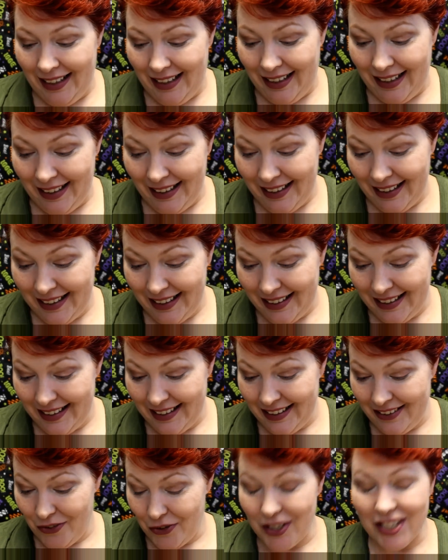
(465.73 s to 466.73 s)

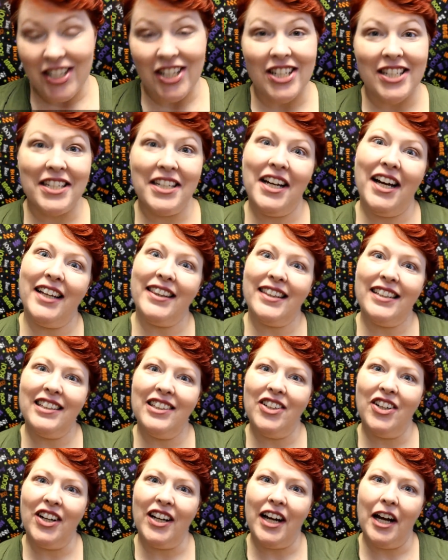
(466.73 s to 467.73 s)
Ah, which is not the
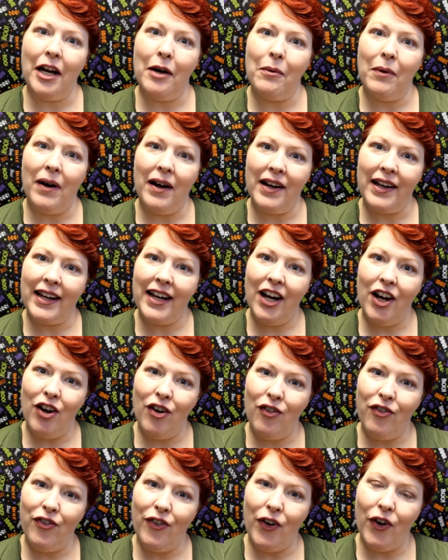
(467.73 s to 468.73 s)
look I want to go
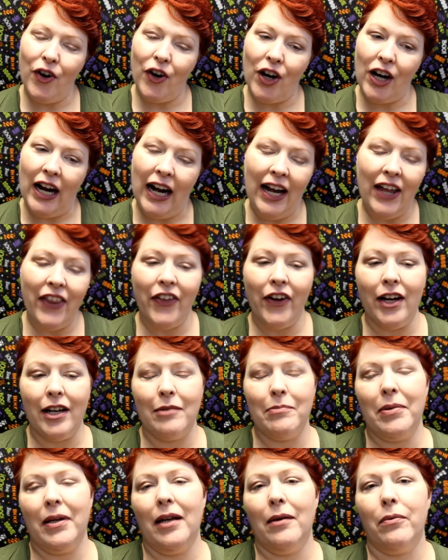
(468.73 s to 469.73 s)
for. I thought
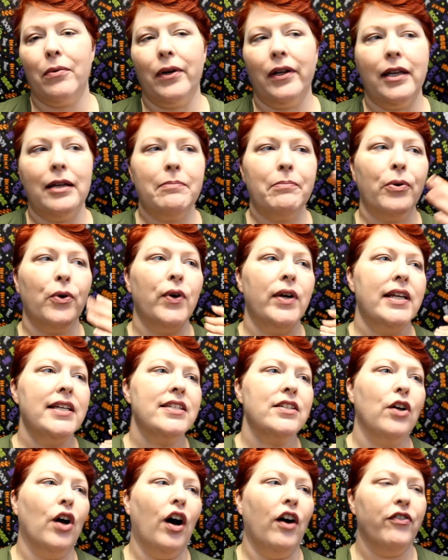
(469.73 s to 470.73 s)
it'd be a really pretty
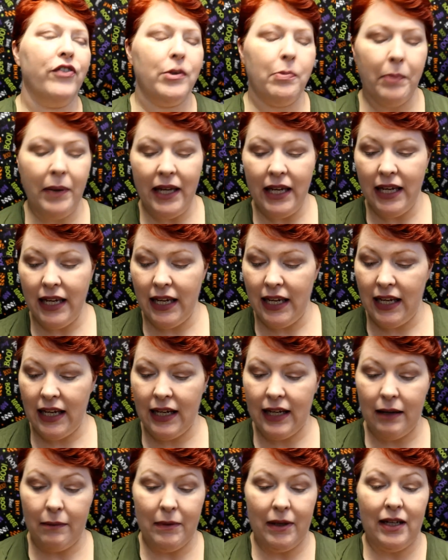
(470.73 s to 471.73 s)
soft
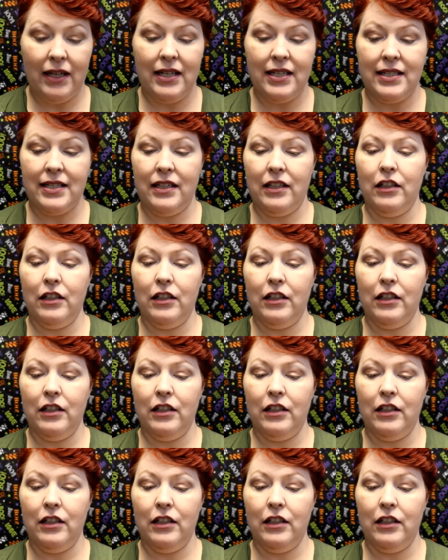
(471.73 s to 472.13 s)
pink. I mean, because it